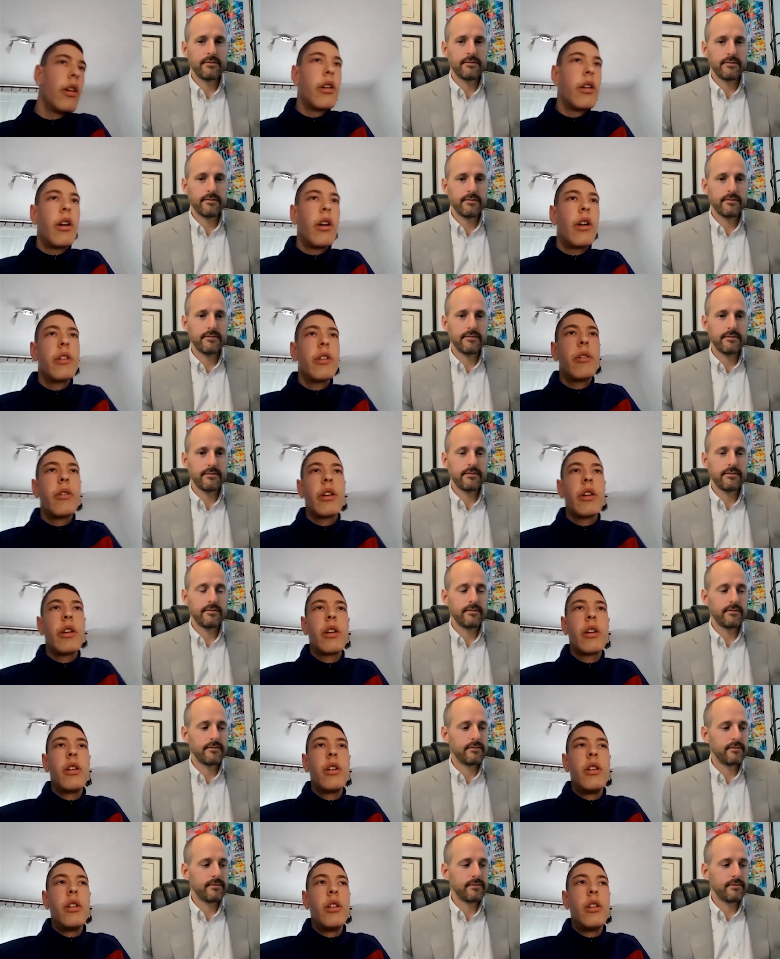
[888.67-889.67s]
Speaker 1: are there like
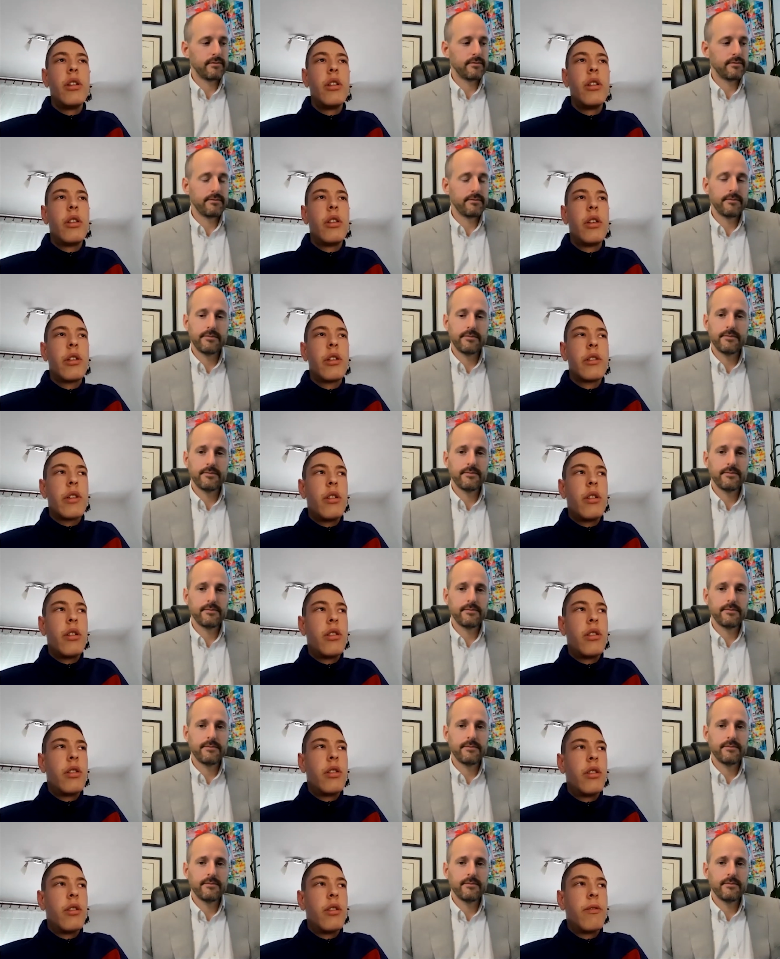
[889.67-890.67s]
any things I need
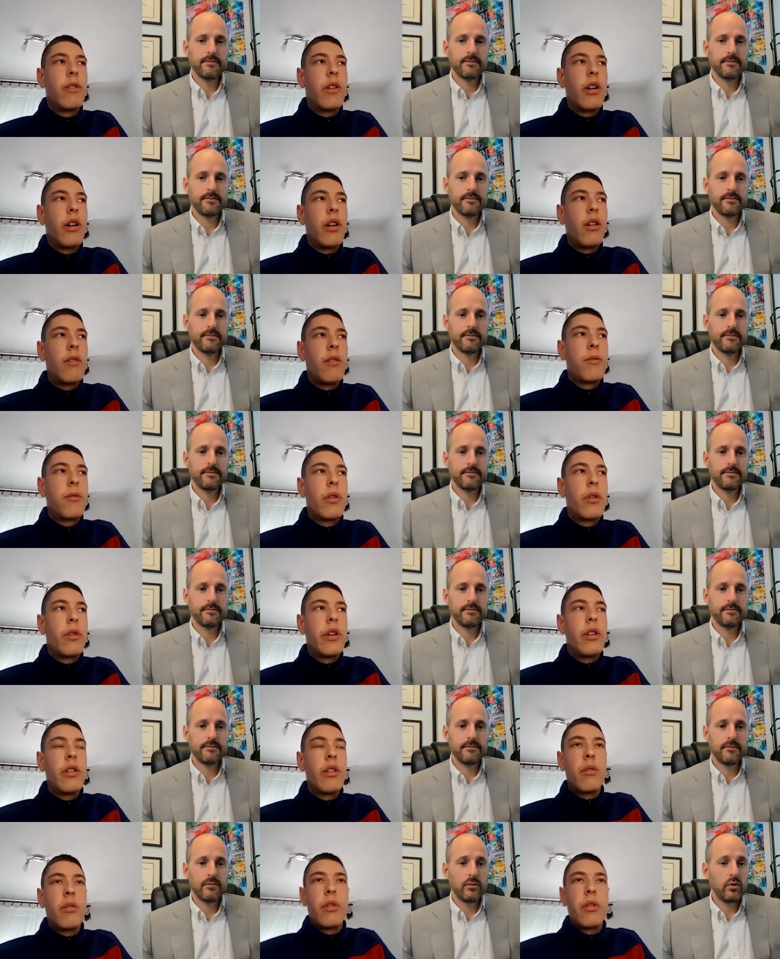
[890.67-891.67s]
to file for
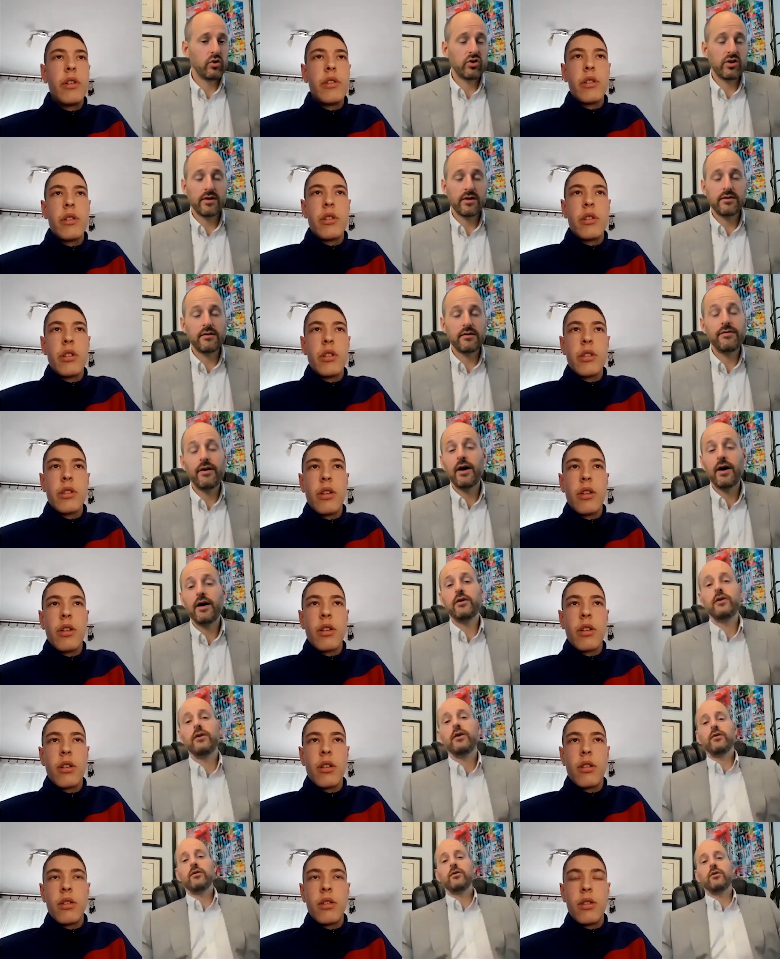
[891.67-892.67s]
it, or
Speaker 2: is it just have to
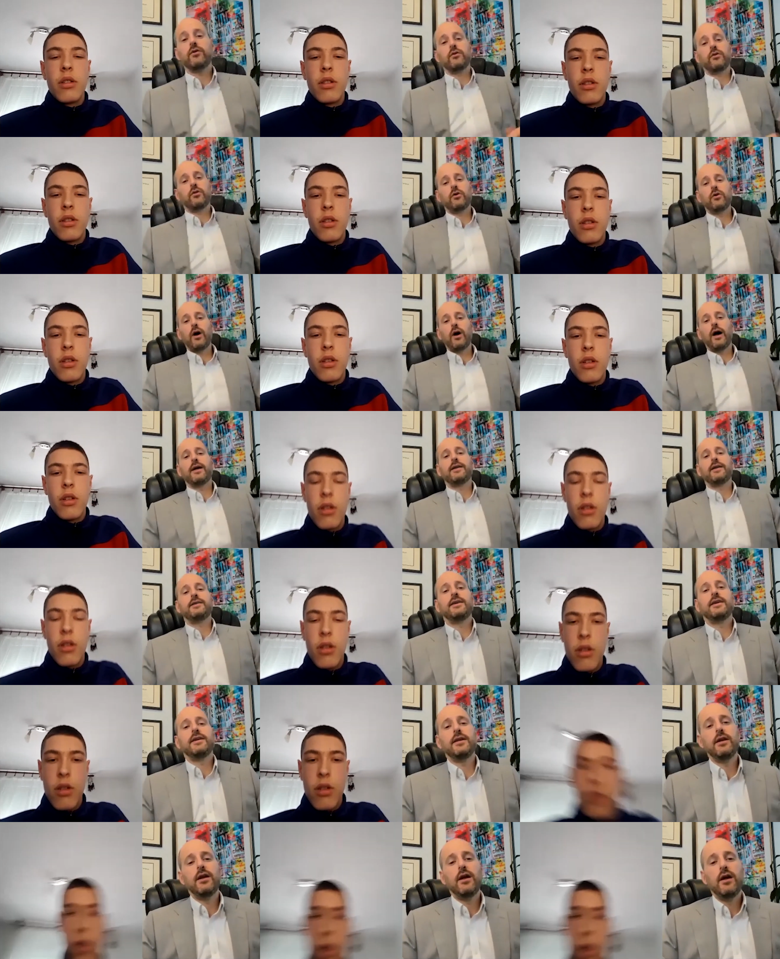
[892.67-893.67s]
file another? The
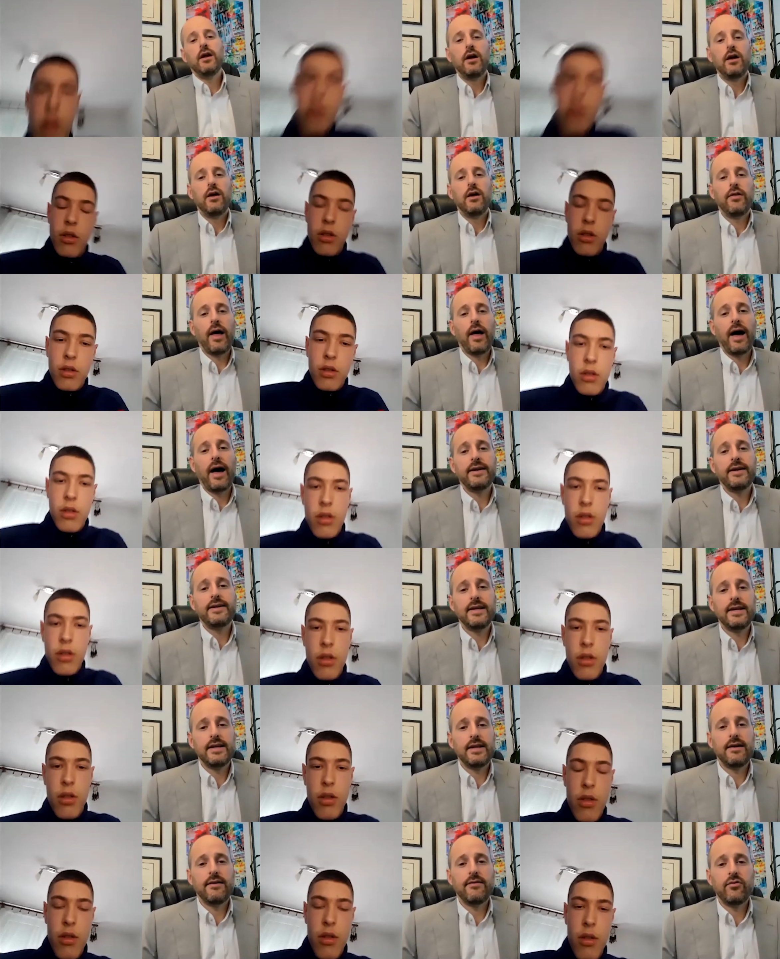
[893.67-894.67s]

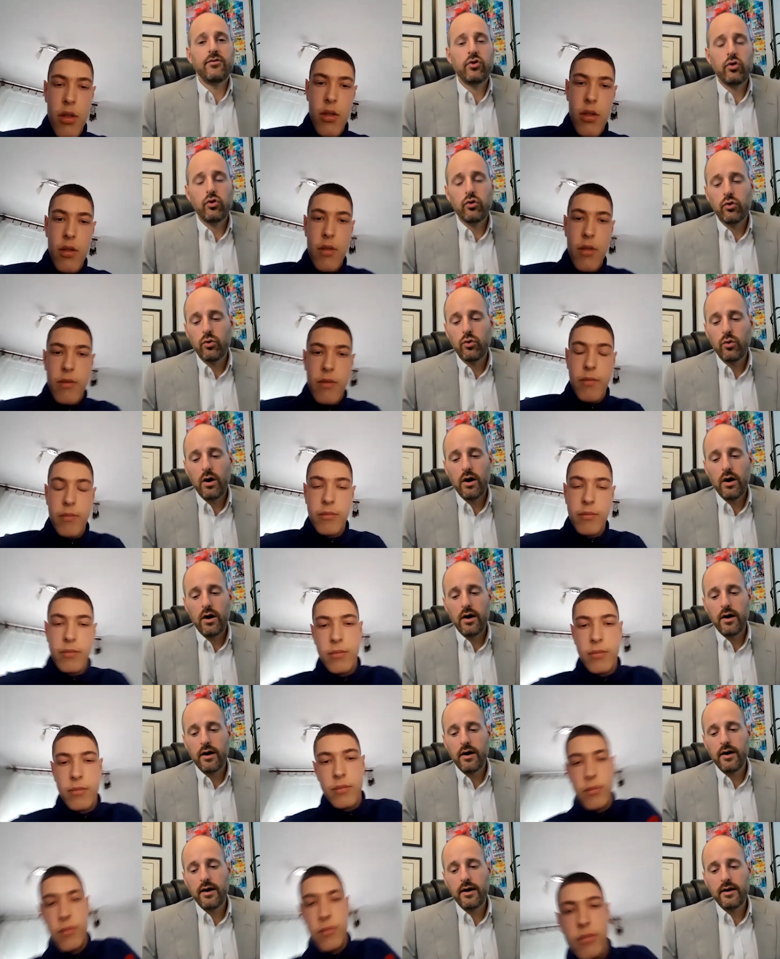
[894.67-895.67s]
ITIN gives you
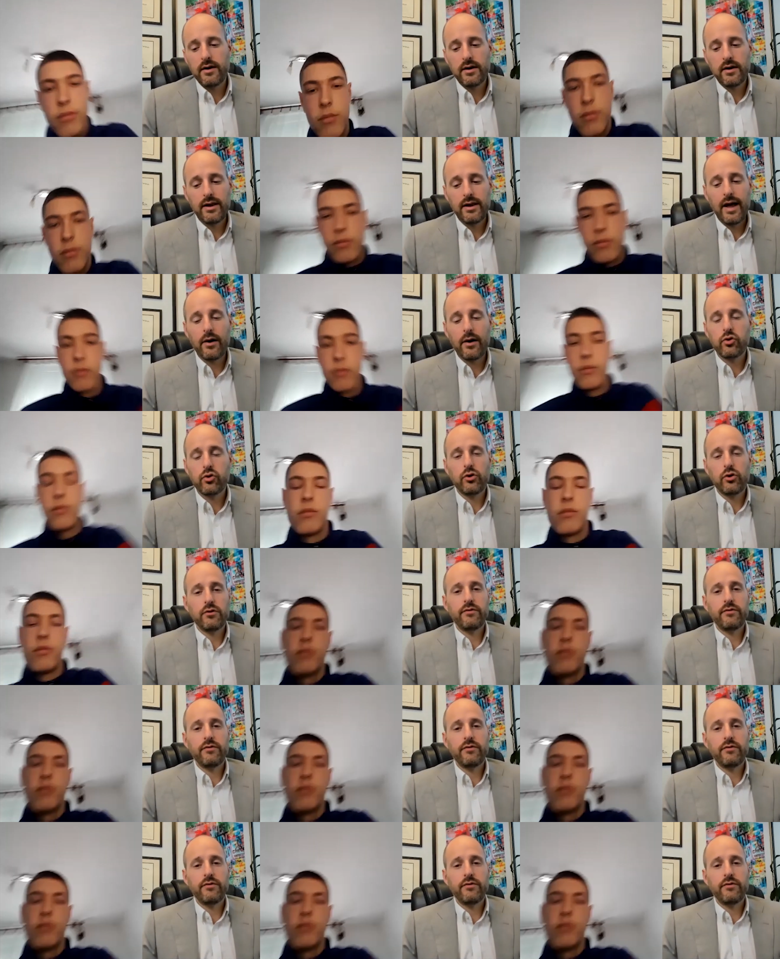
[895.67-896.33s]
it allows you